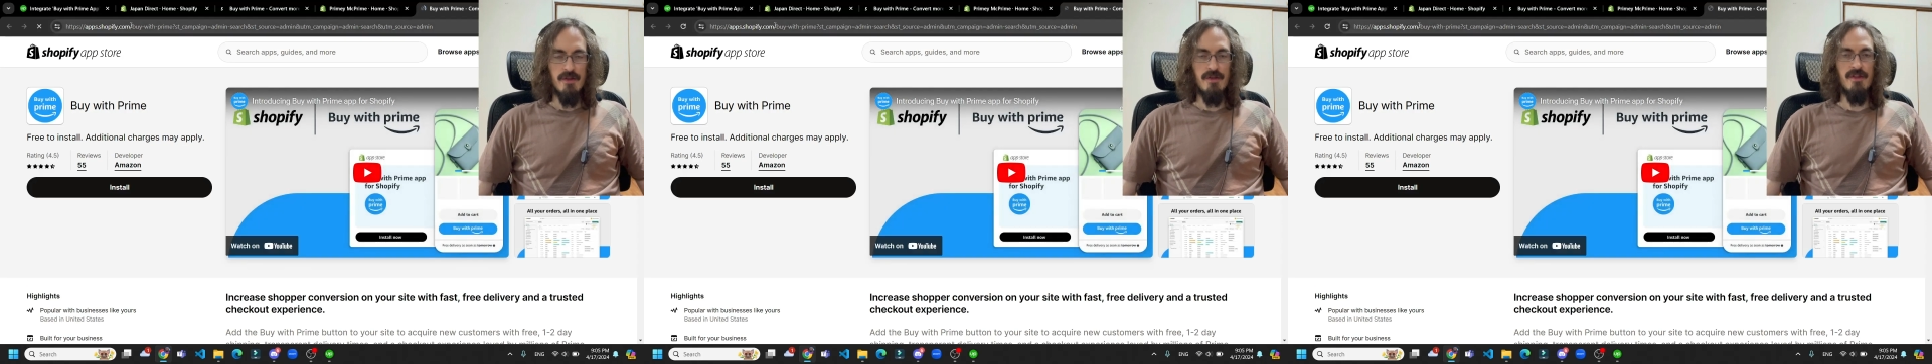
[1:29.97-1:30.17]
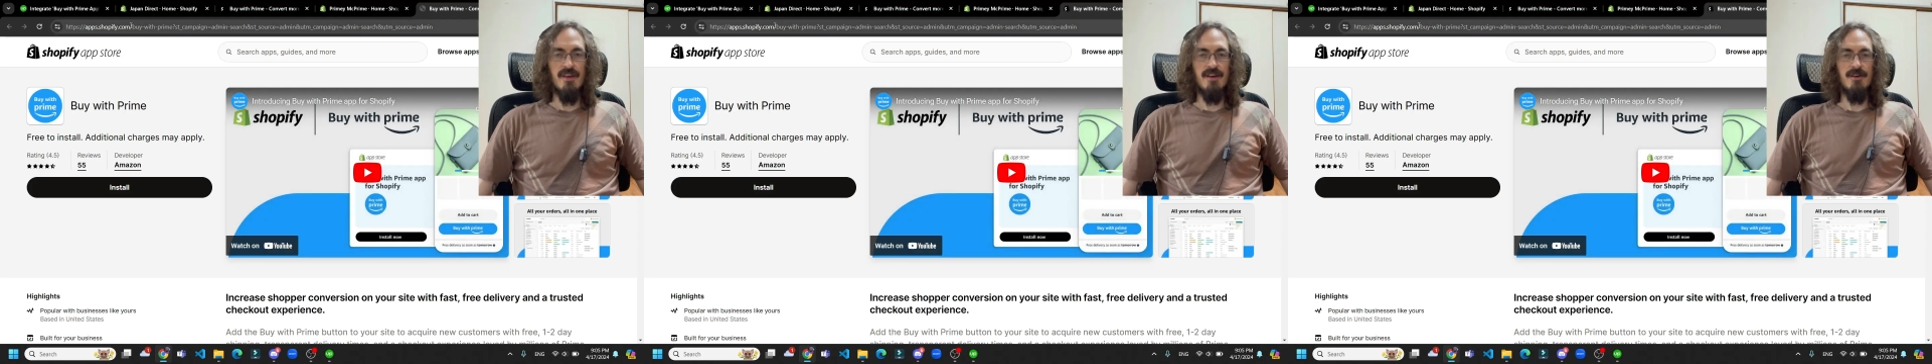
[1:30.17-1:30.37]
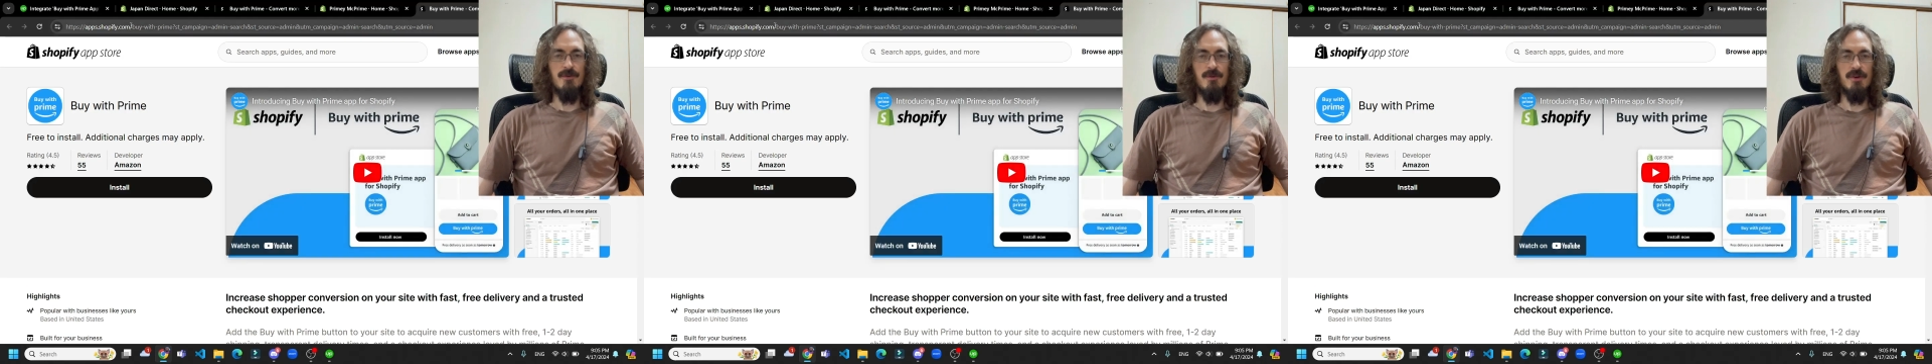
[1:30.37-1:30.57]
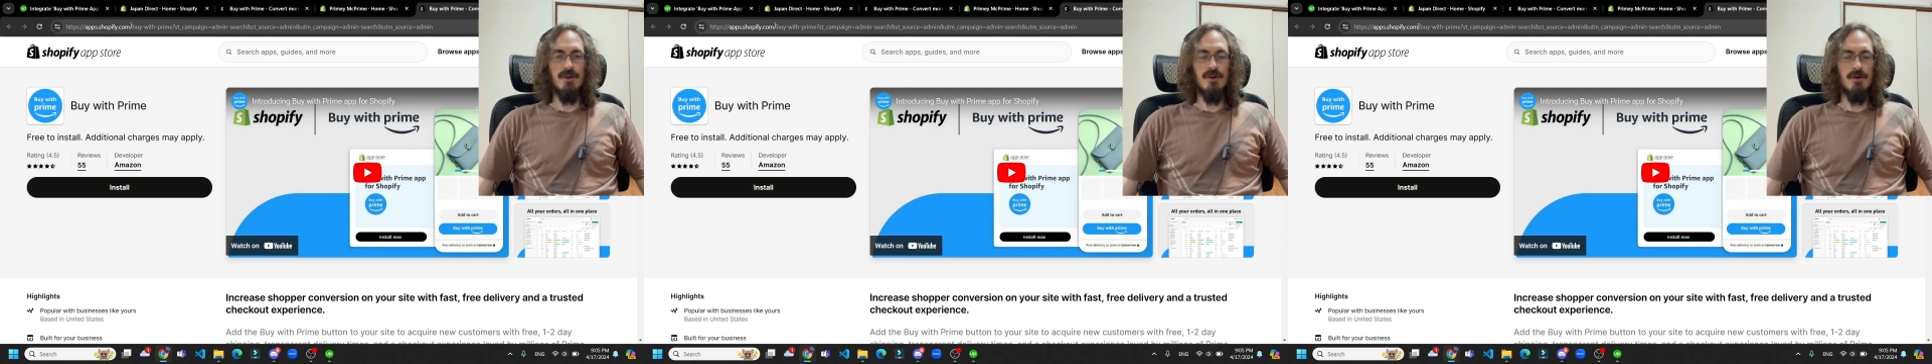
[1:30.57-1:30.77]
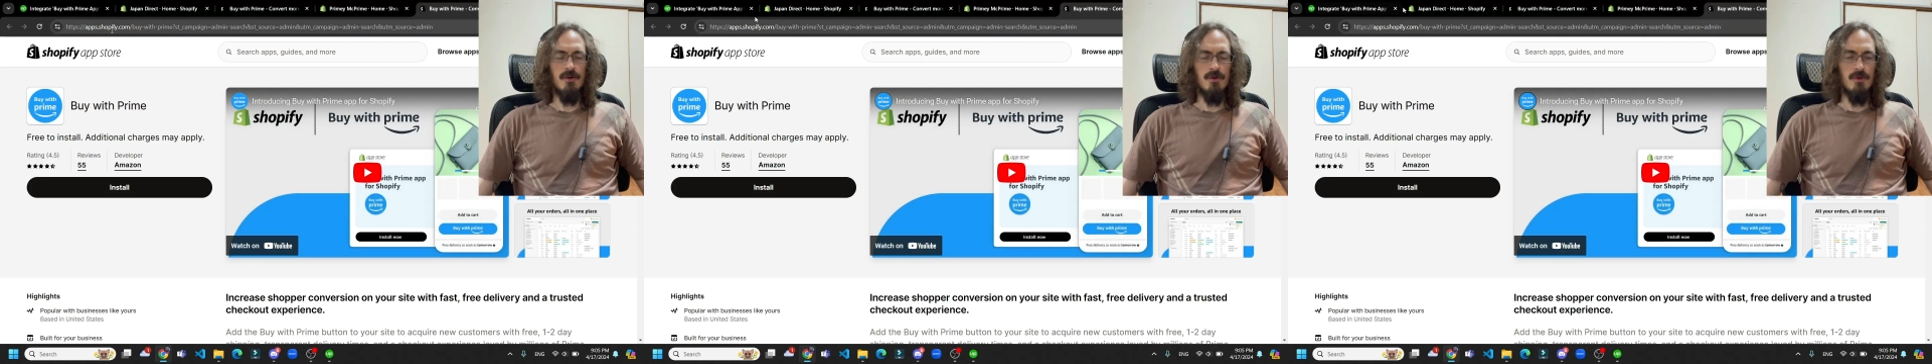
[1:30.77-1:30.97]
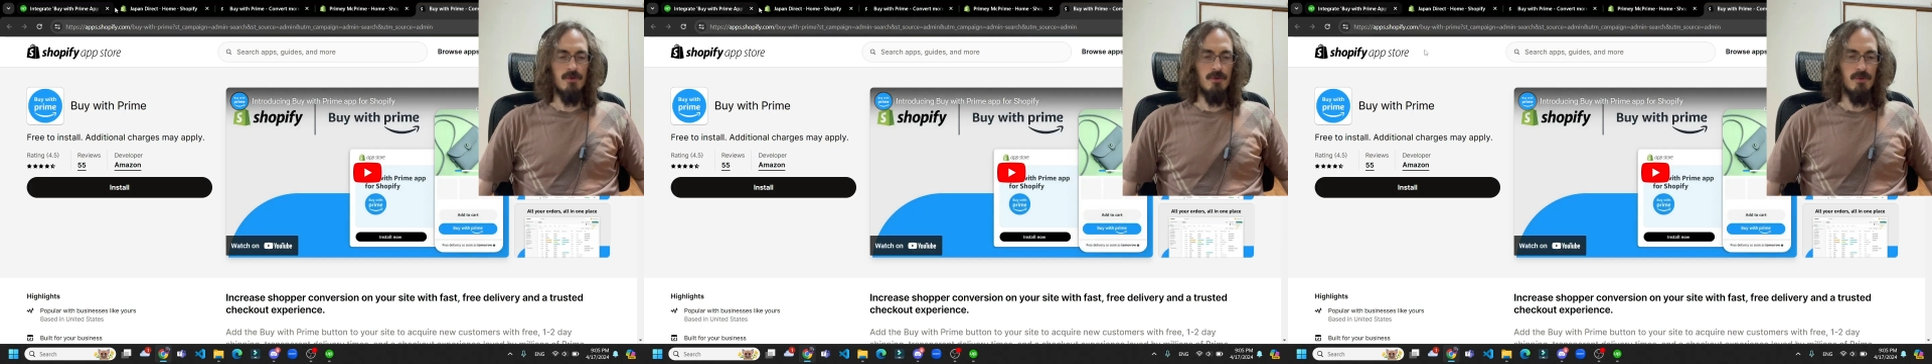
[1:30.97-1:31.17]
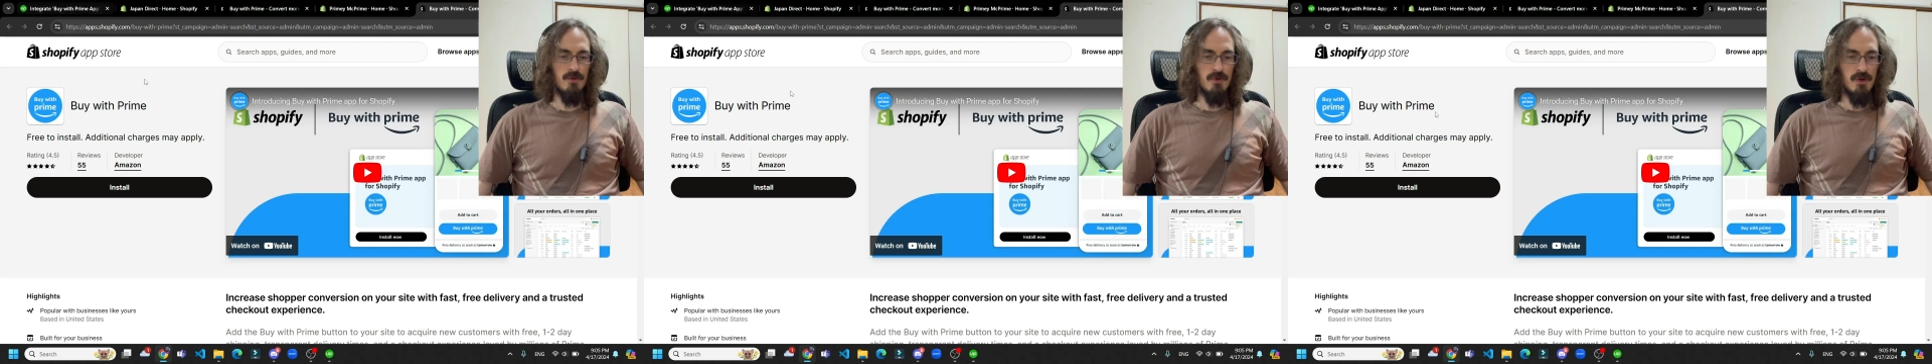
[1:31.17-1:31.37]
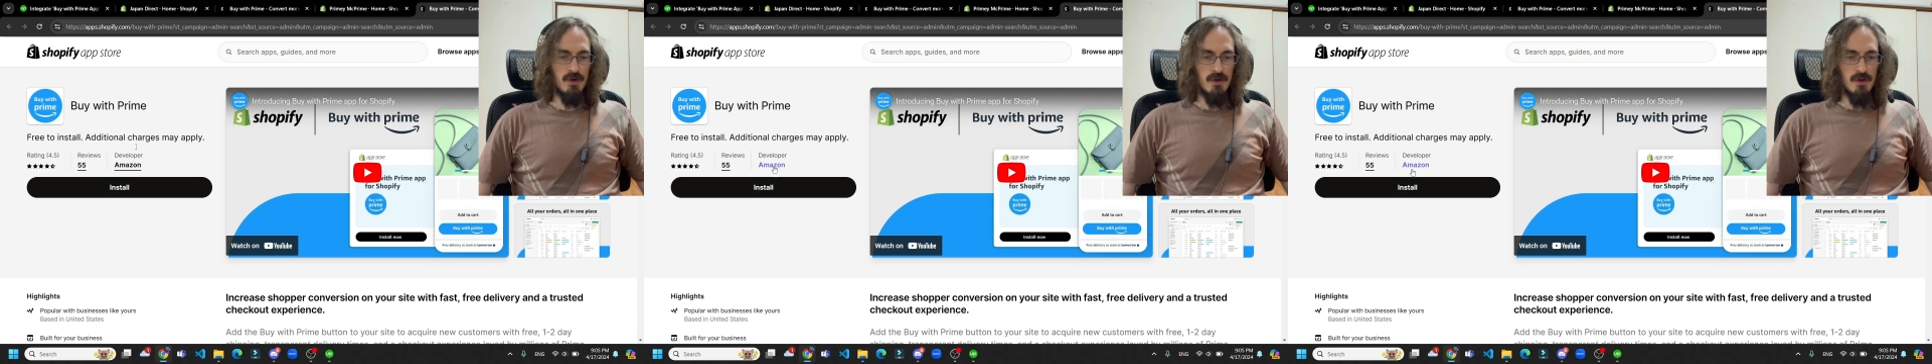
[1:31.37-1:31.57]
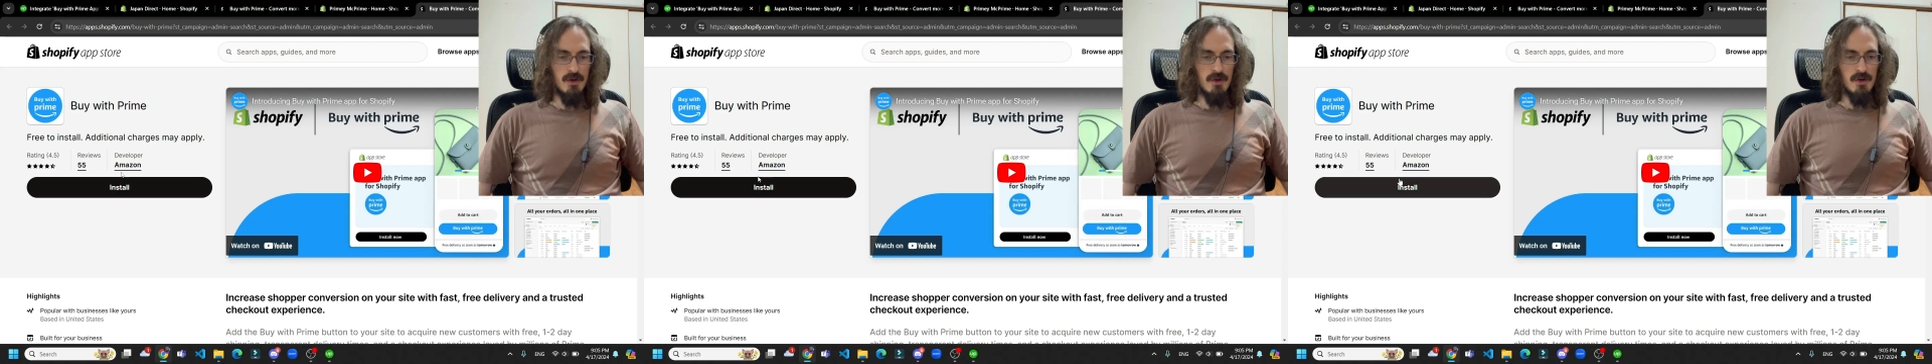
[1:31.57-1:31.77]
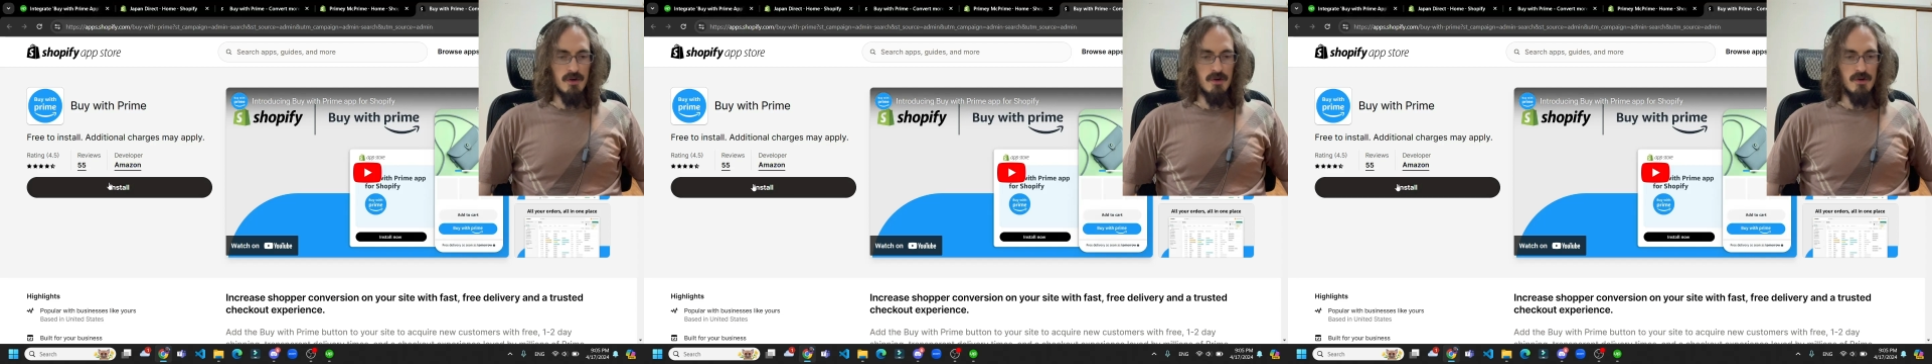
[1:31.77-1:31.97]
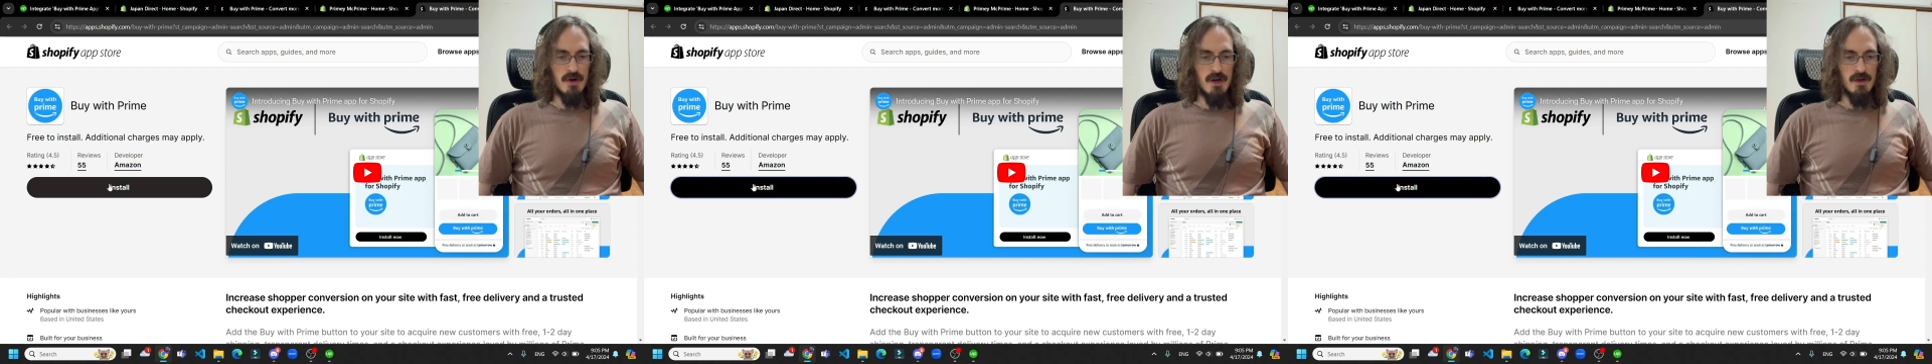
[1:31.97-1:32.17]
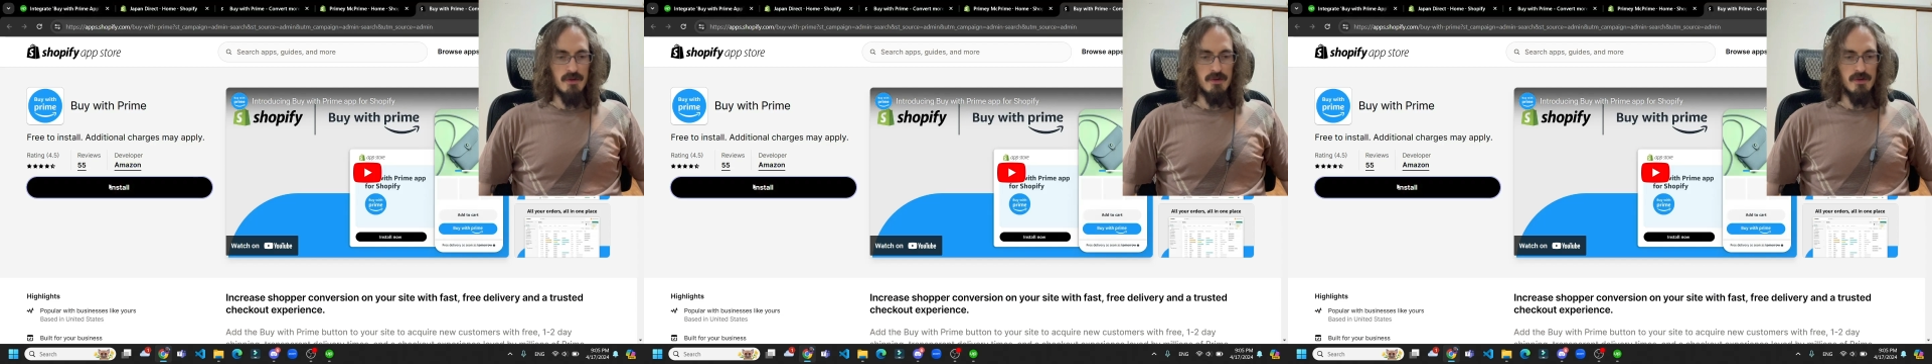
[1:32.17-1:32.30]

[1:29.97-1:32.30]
There we go. All right,